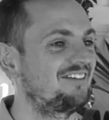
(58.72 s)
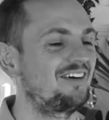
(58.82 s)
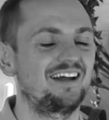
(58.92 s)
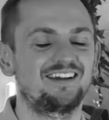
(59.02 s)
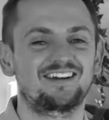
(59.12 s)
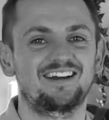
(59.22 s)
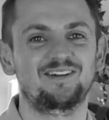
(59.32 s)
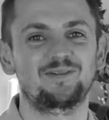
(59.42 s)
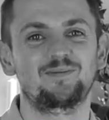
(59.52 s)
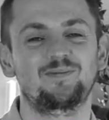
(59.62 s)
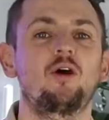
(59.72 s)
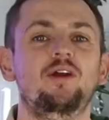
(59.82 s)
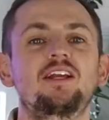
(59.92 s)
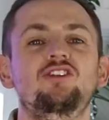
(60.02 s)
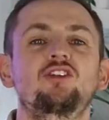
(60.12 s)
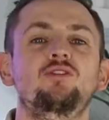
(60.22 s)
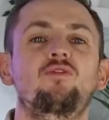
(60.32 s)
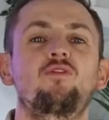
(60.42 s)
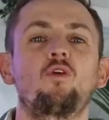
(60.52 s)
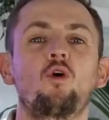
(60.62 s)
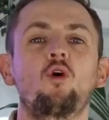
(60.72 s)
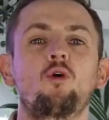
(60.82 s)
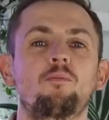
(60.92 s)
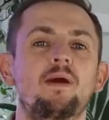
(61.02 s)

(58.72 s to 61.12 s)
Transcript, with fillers: right, okay. Okay, so there's four